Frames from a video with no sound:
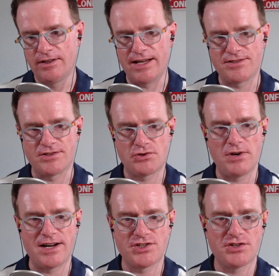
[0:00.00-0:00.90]
Yes, it's
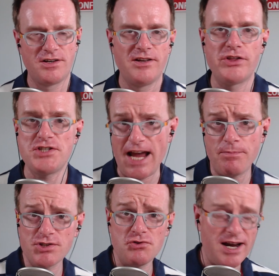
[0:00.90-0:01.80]
crashed. The
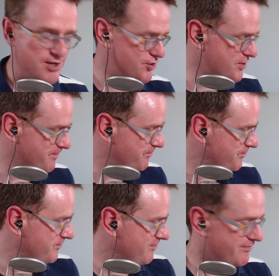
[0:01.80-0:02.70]
tab has crashed.
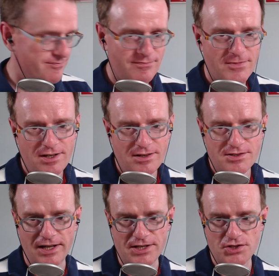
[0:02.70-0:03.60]

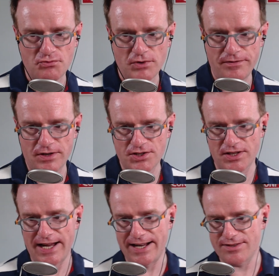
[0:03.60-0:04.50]
So let's just refresh
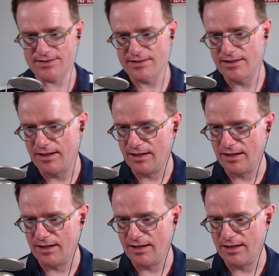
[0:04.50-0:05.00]
that.